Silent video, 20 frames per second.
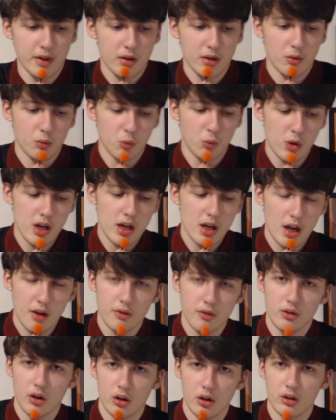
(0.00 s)
We have
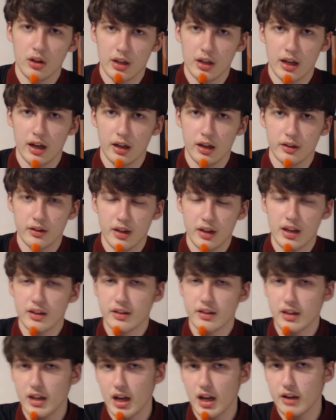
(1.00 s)
got the cards. It's
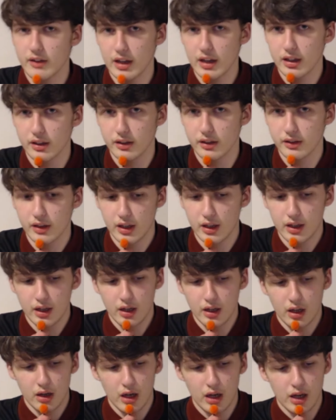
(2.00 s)
in our hands.
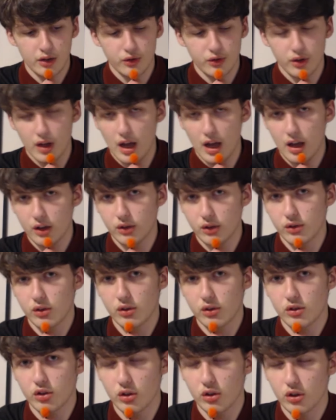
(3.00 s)
It's ours
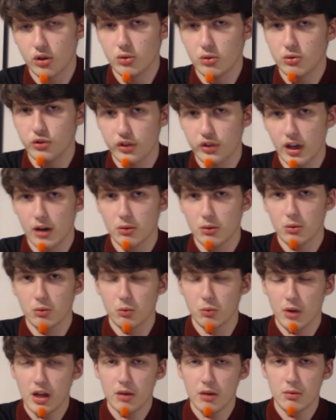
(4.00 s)
to lose now.
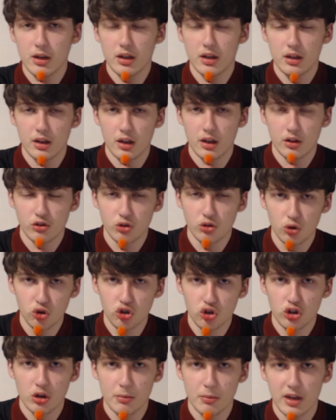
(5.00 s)
We're in such
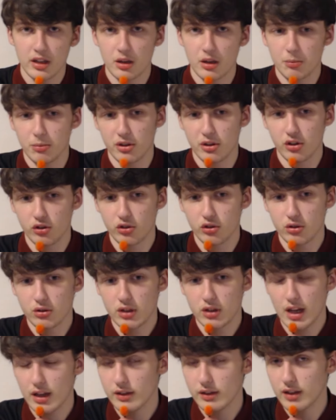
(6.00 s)
a commanding position.
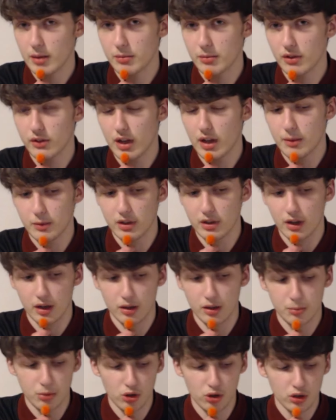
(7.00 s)
Yes, teams have games in hand,
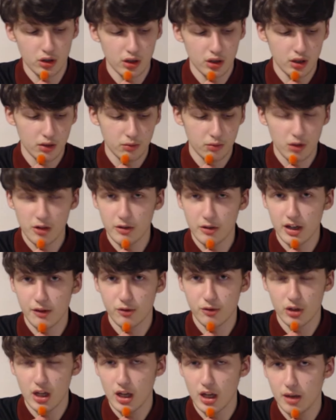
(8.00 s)
but we win
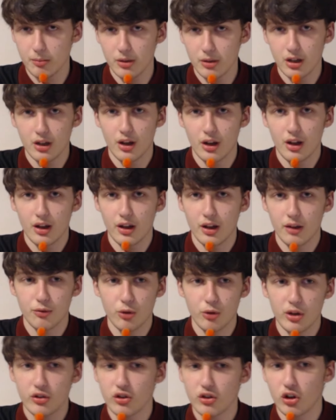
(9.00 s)
every game. If
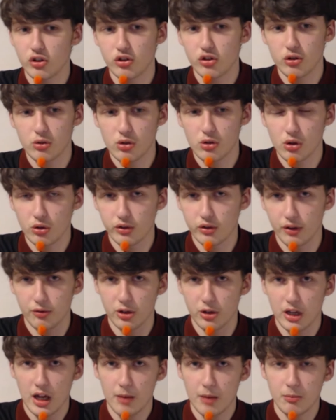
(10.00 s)
we score 2 goals every
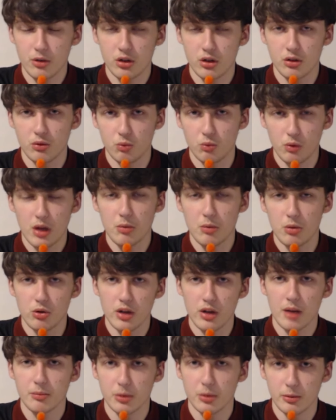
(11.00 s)
game, we will
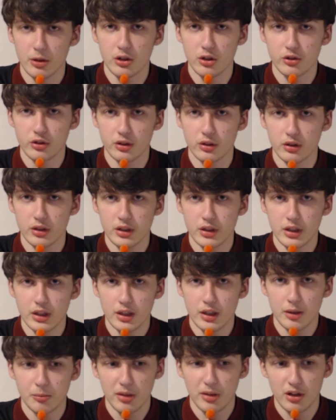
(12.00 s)
get promotion.
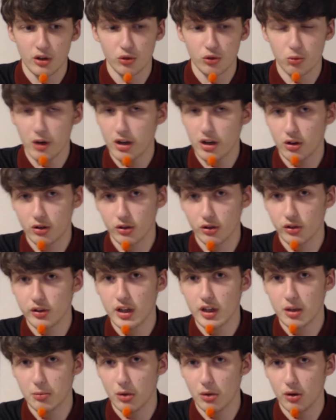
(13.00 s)
Because we're not
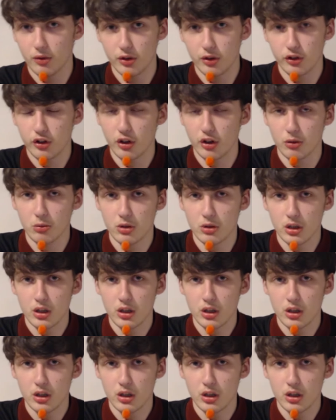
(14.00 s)
conceding more than 2.